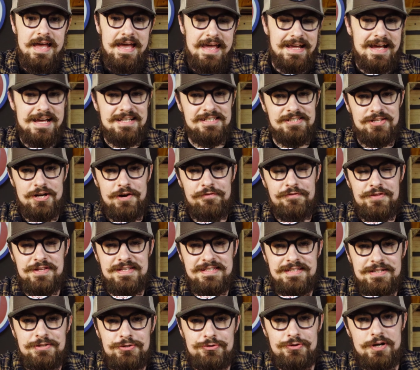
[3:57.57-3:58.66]
Hey guys, sorry for
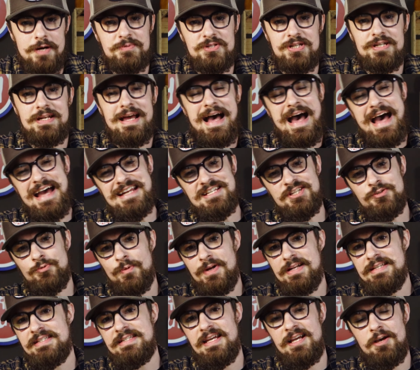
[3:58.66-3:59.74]
this interruption. I just
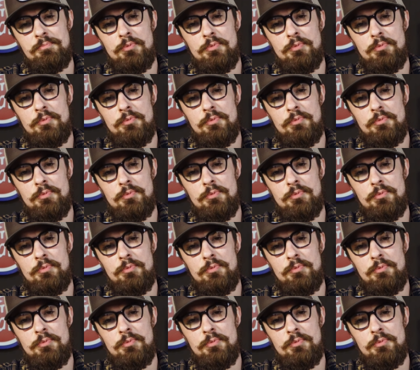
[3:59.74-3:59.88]
want to take a